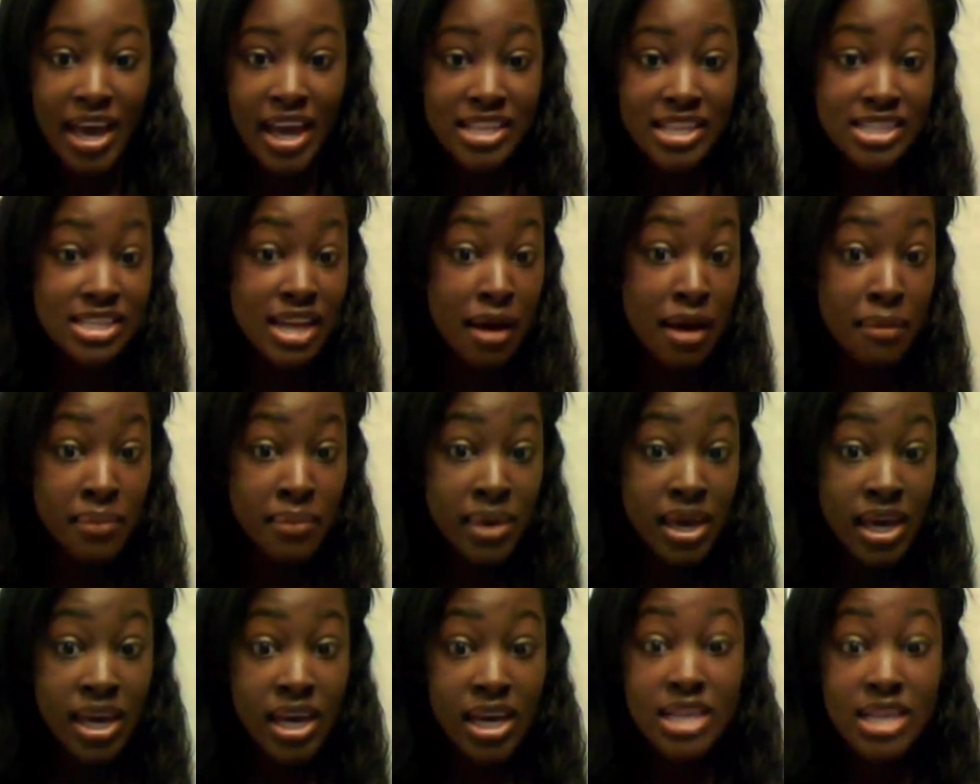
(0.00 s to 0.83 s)
It's not
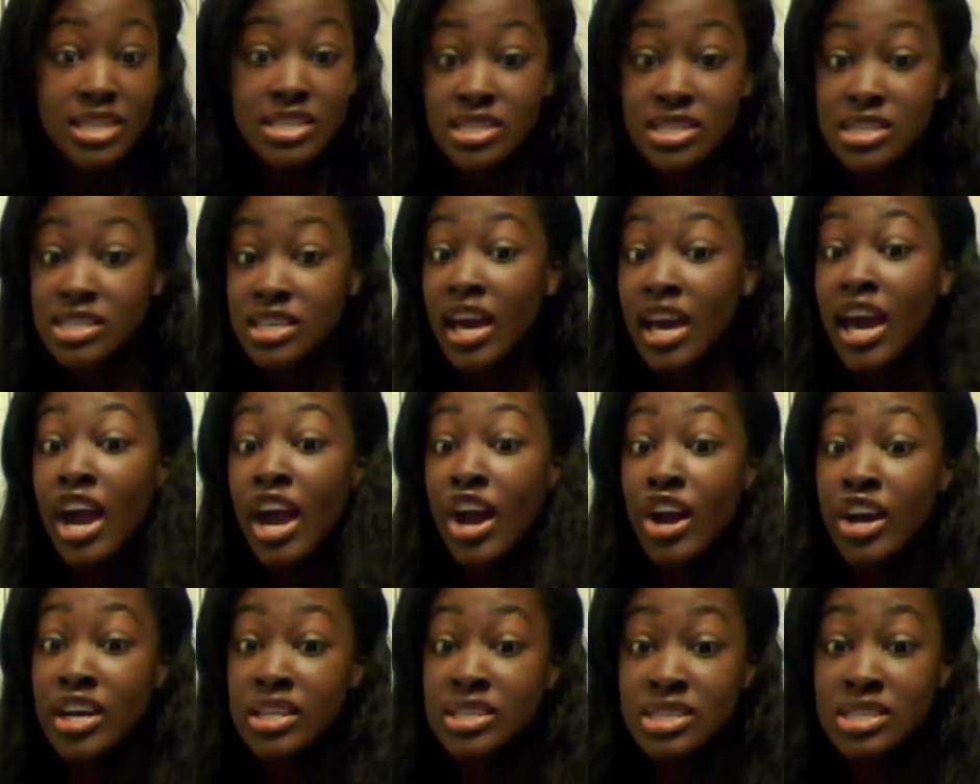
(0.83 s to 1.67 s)
me, it's this
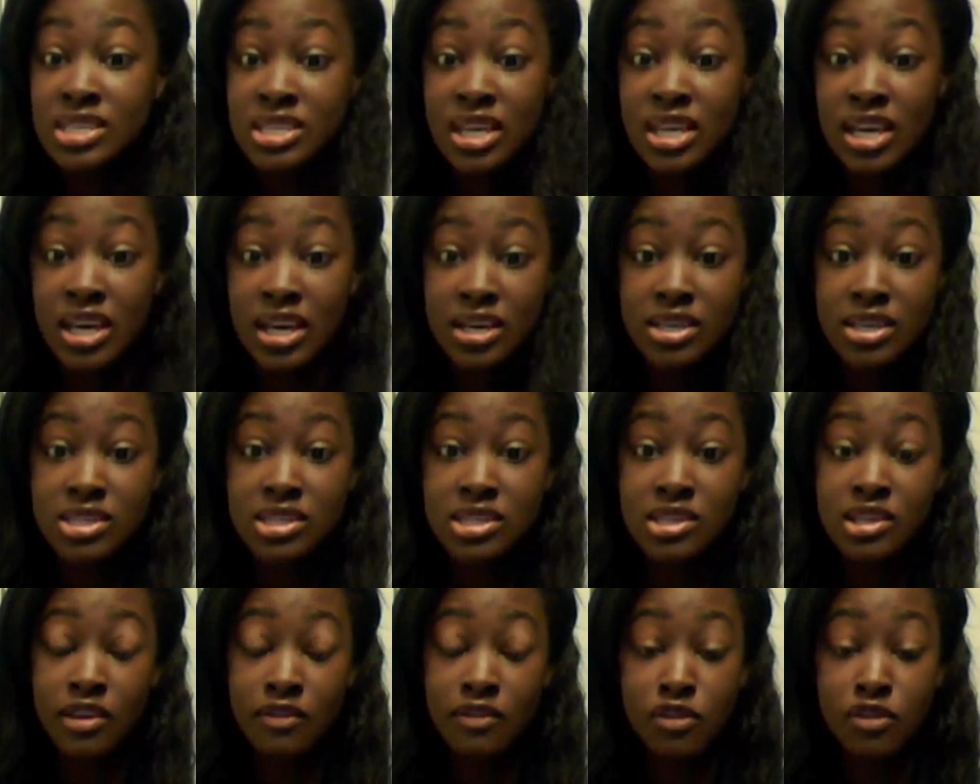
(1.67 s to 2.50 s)
hair, it stinks.